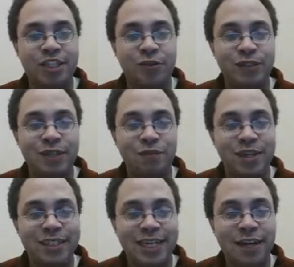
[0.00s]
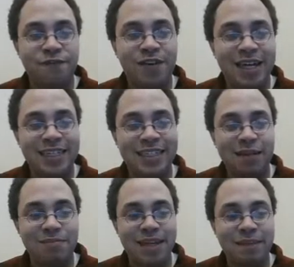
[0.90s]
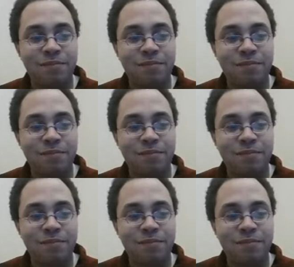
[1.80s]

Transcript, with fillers: So white's got to find something.